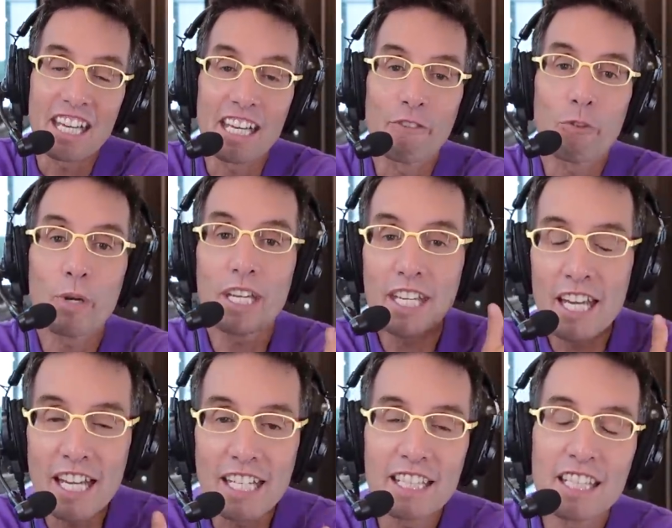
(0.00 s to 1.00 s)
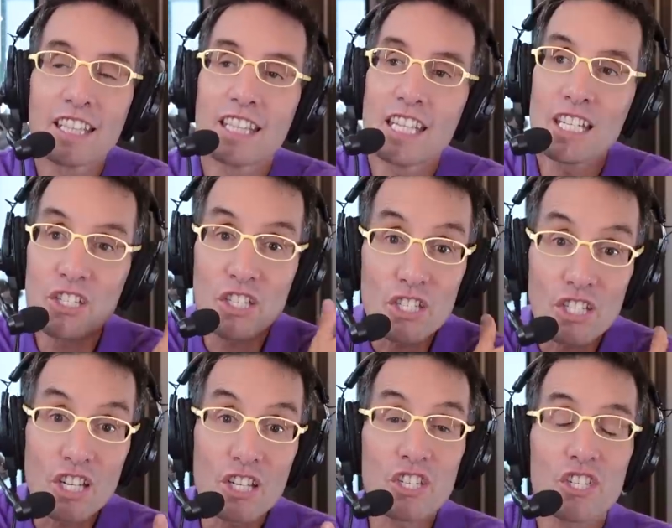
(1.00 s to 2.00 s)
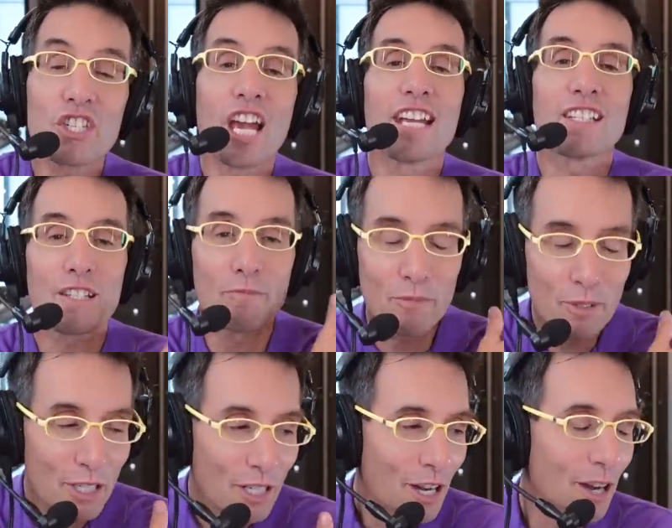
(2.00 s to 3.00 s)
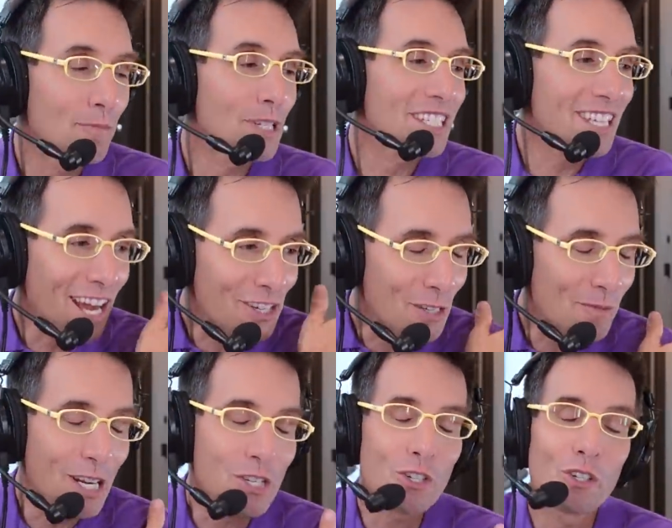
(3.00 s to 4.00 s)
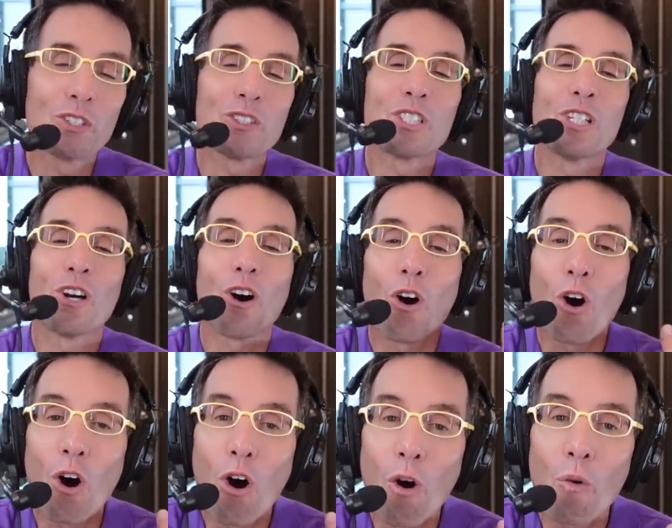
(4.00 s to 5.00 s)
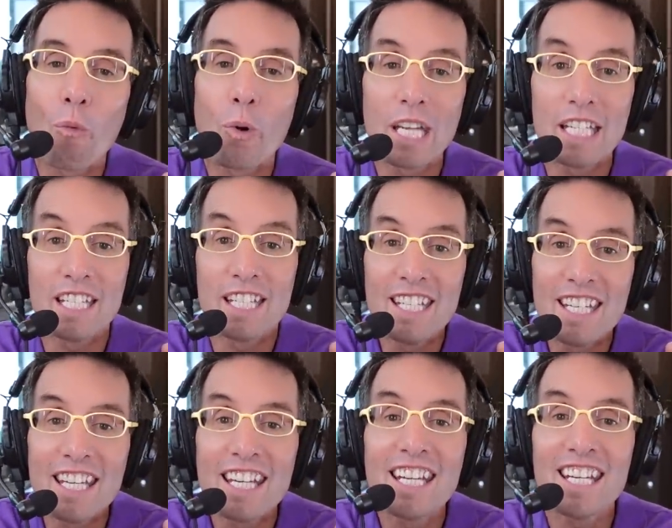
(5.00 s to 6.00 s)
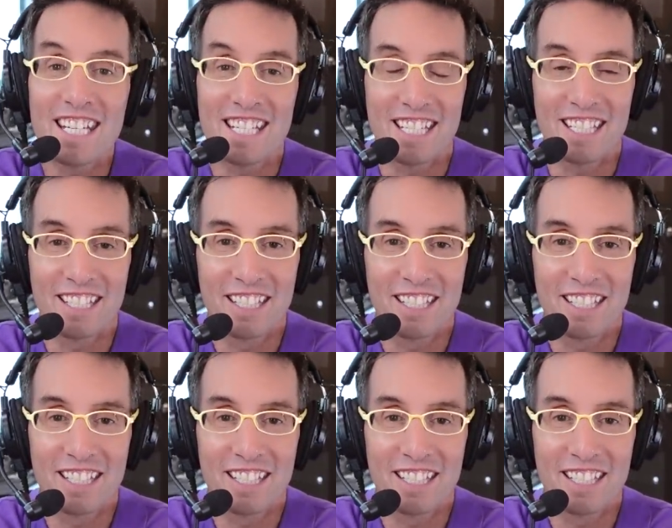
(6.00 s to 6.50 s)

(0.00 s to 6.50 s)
if we get it that this is, in a sense, I'm, I'm massaging my shoulders here, all we need,